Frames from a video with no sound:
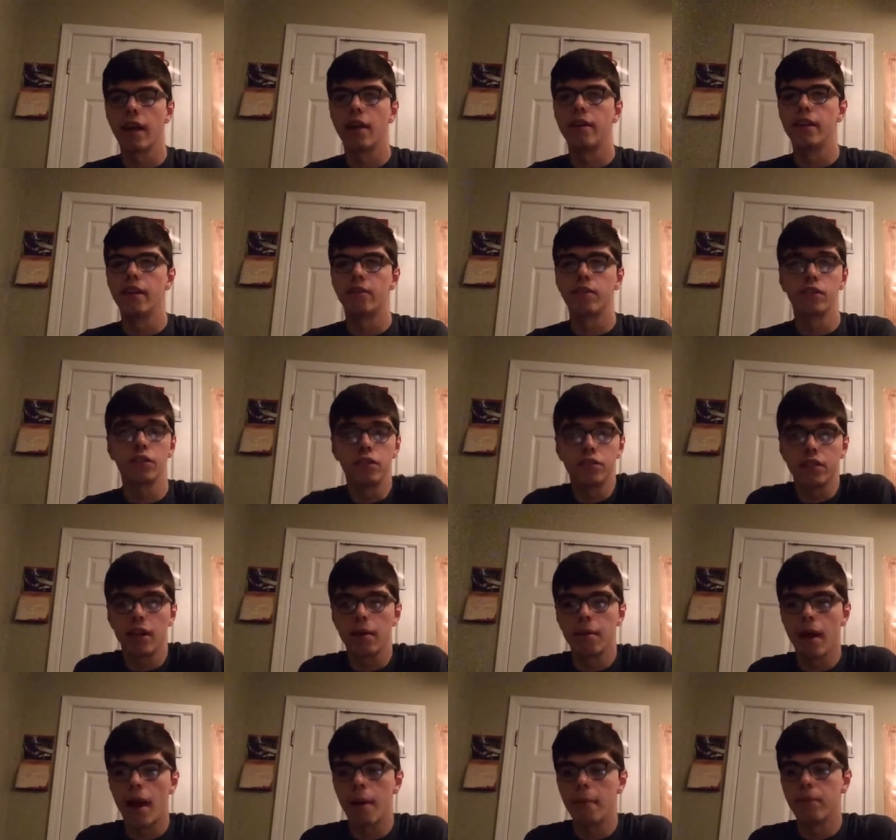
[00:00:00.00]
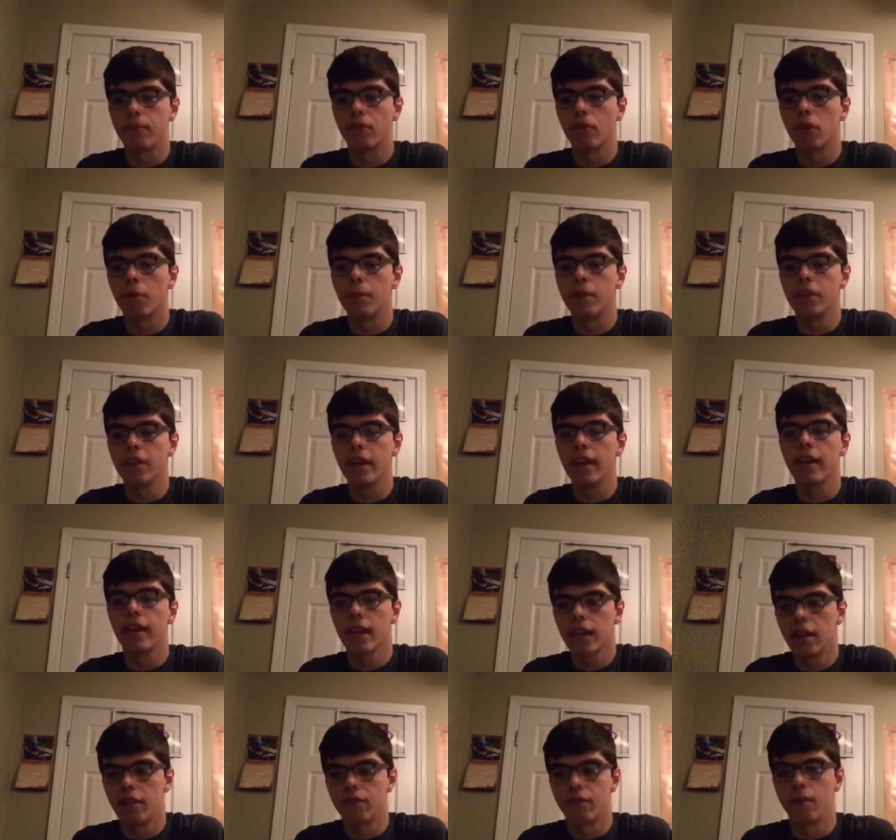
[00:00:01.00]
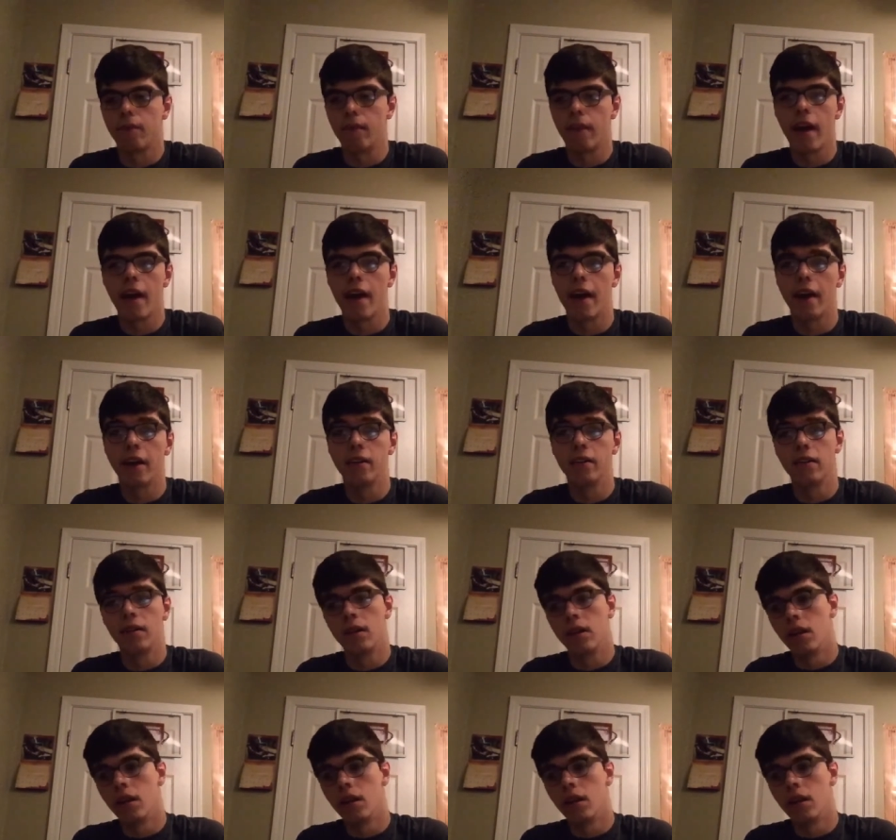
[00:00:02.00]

I never used that app before, but you can get it from that.